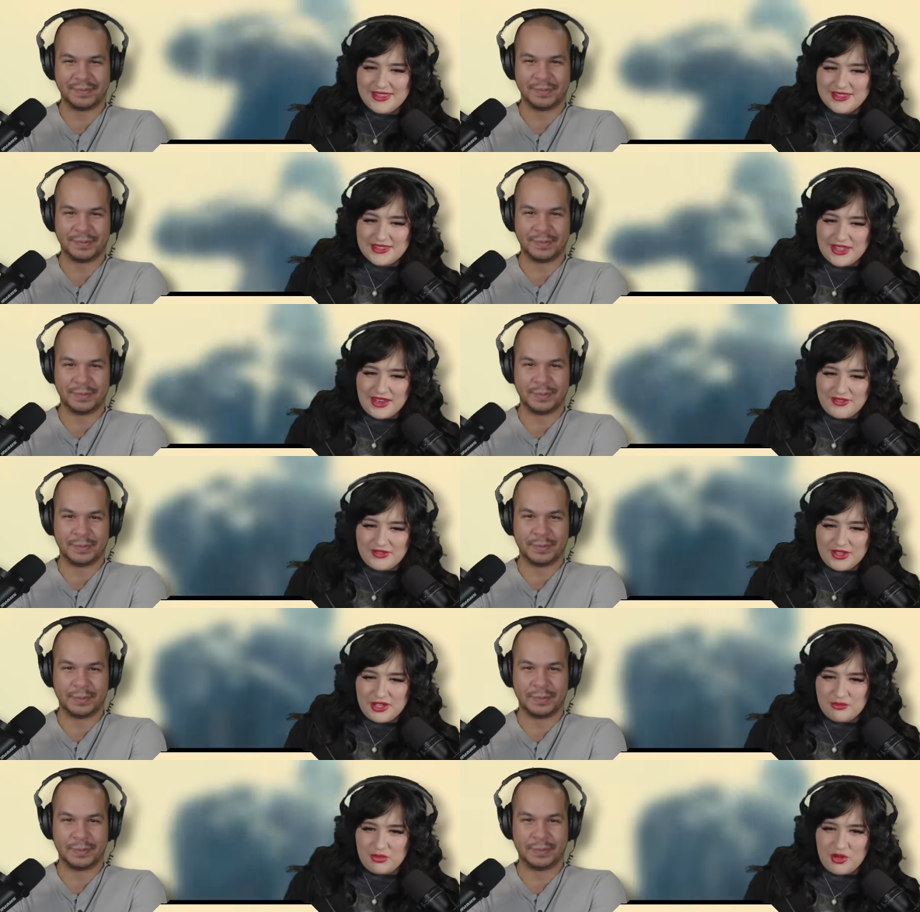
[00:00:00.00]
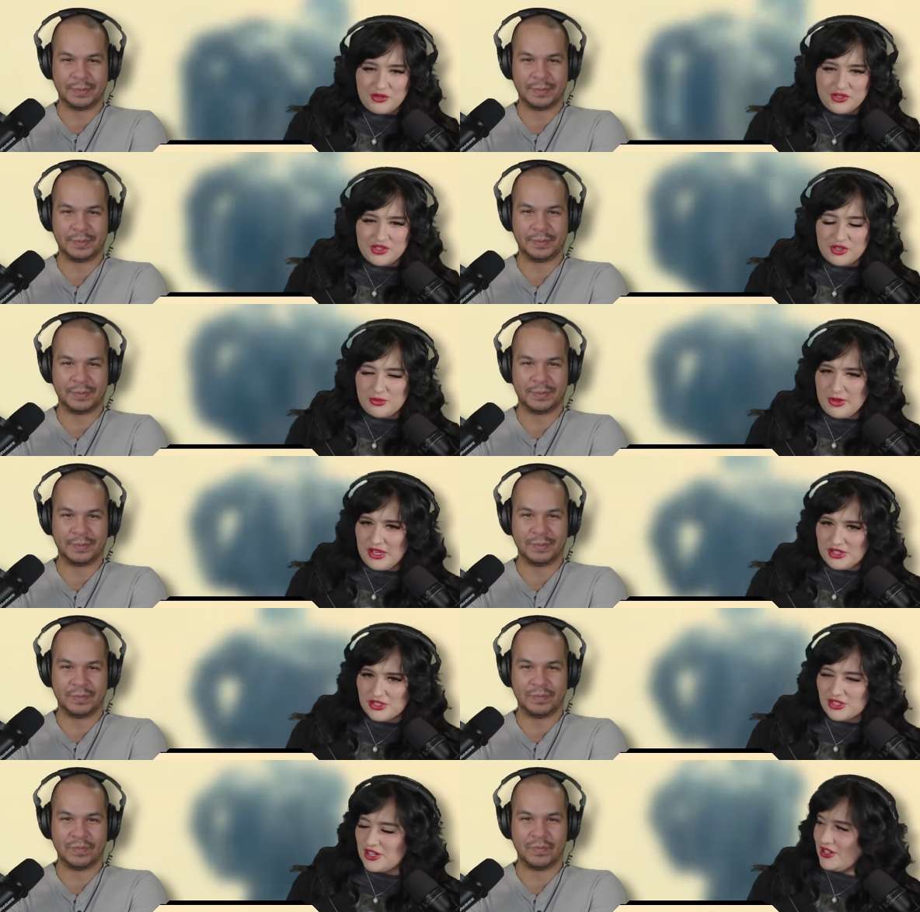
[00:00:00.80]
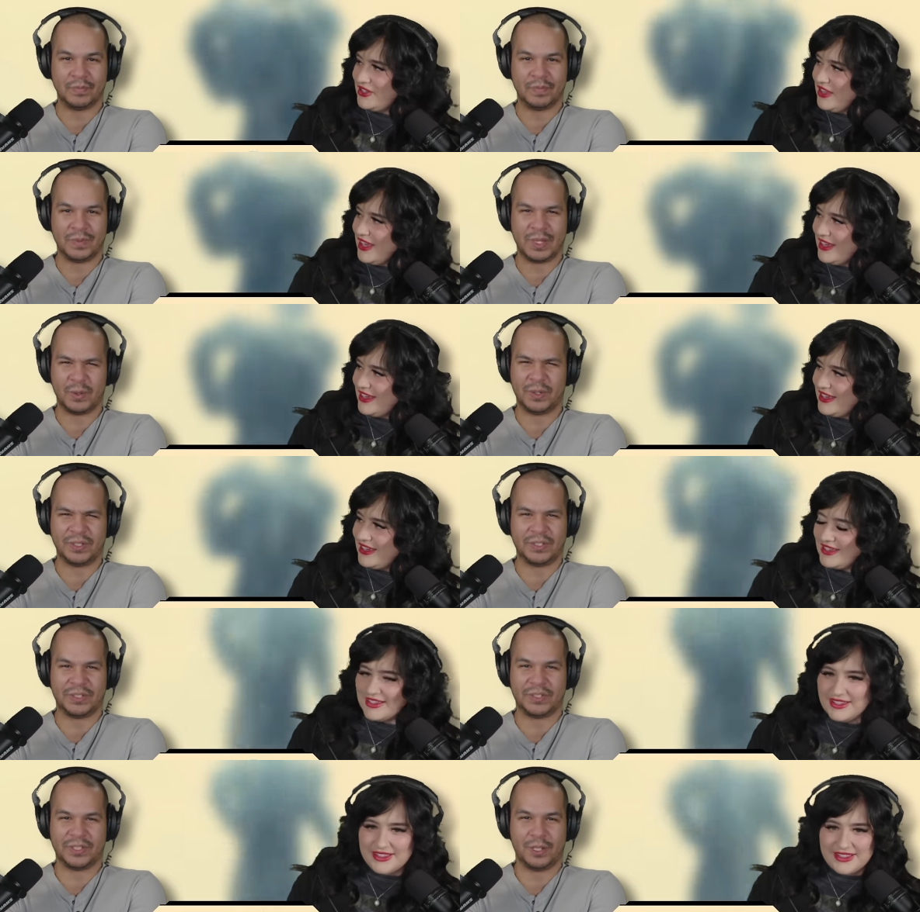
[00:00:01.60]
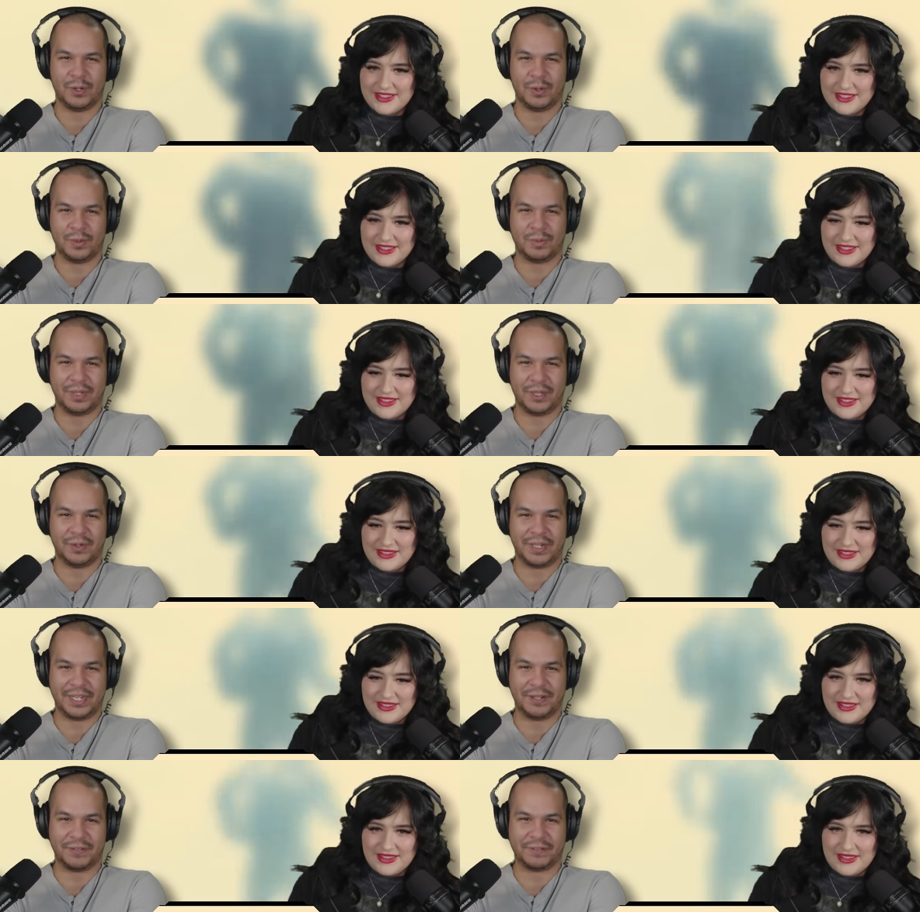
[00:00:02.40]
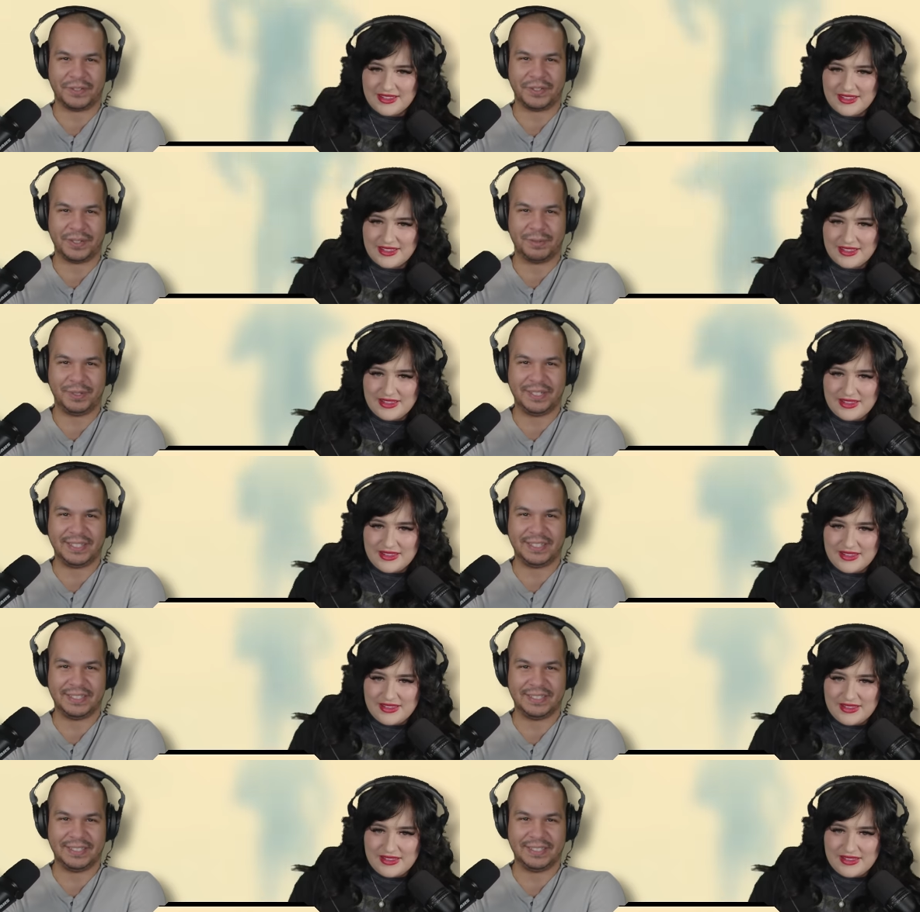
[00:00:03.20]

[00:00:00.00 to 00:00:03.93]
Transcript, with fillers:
Speaker 1: It's kind of like a poster picture. Like,
Speaker 2: well, it's so blown out for some reason.